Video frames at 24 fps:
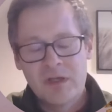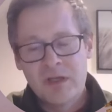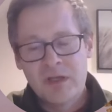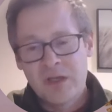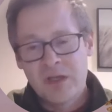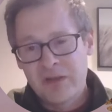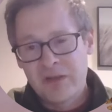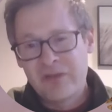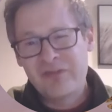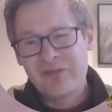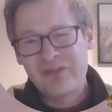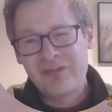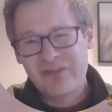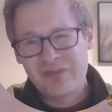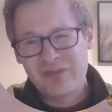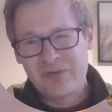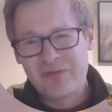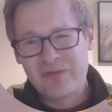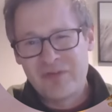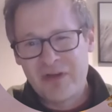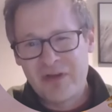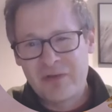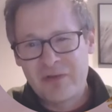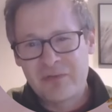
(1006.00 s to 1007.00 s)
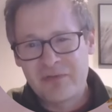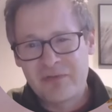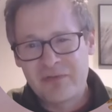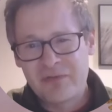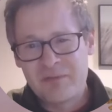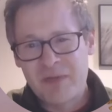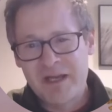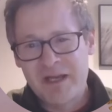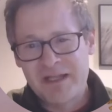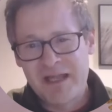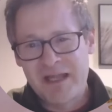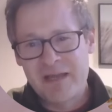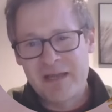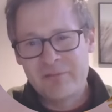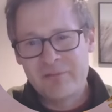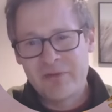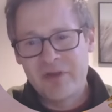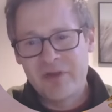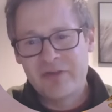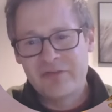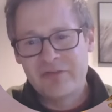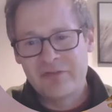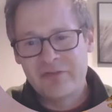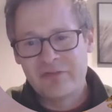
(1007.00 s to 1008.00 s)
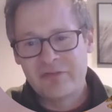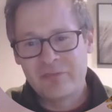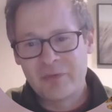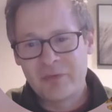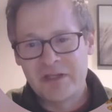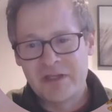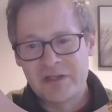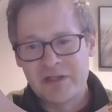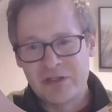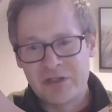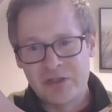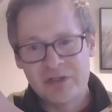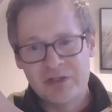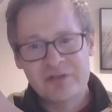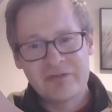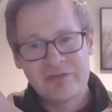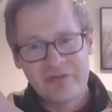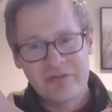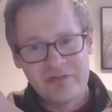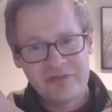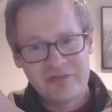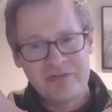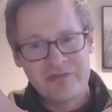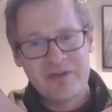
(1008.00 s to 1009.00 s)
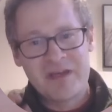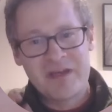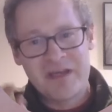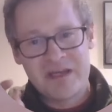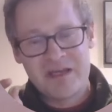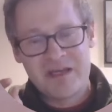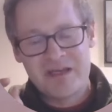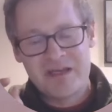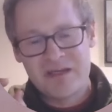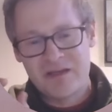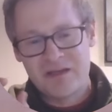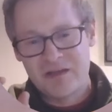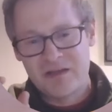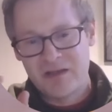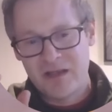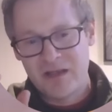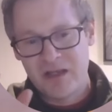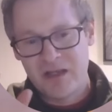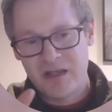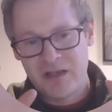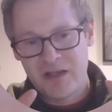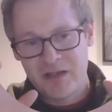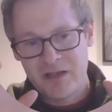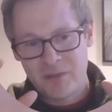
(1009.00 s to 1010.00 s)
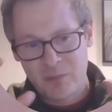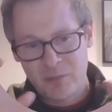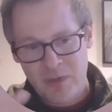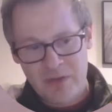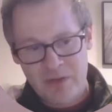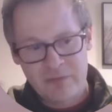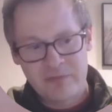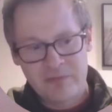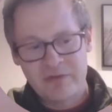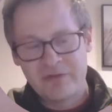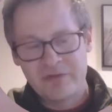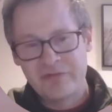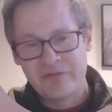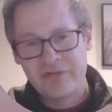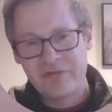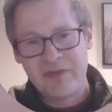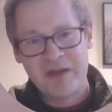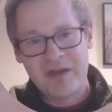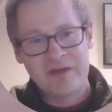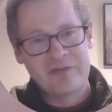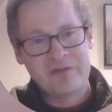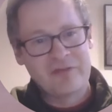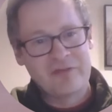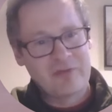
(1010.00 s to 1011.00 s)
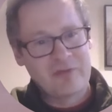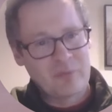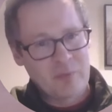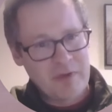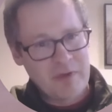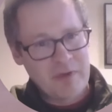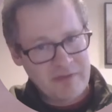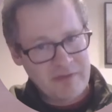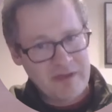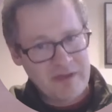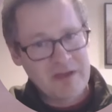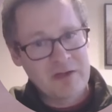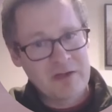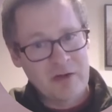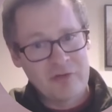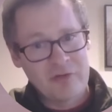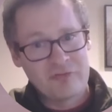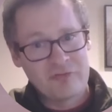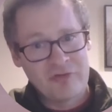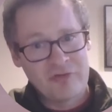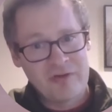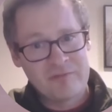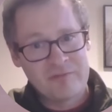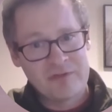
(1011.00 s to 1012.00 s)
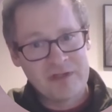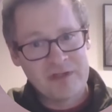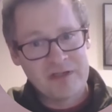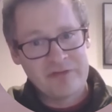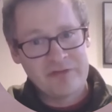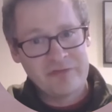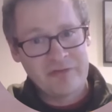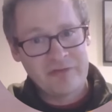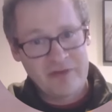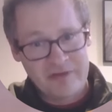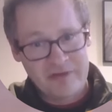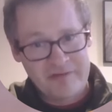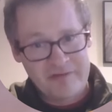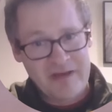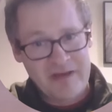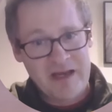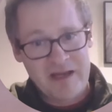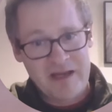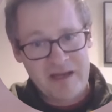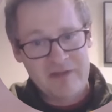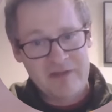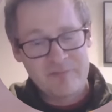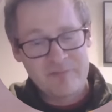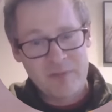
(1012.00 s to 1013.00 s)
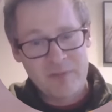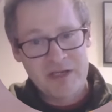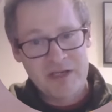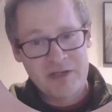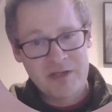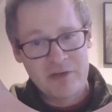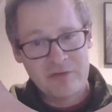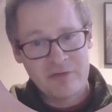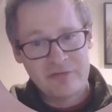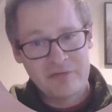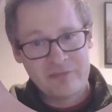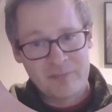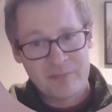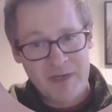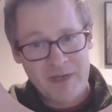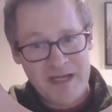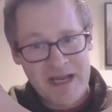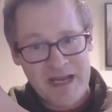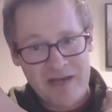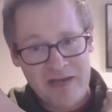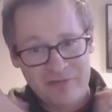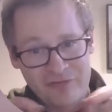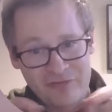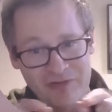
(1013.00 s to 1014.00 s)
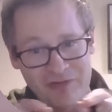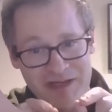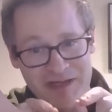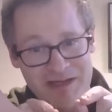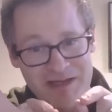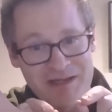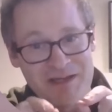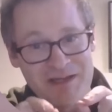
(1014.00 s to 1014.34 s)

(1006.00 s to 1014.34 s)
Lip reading: This is sort of another thing my lab does, is we look to see whether these things that we think are generalists that have many hosts might actually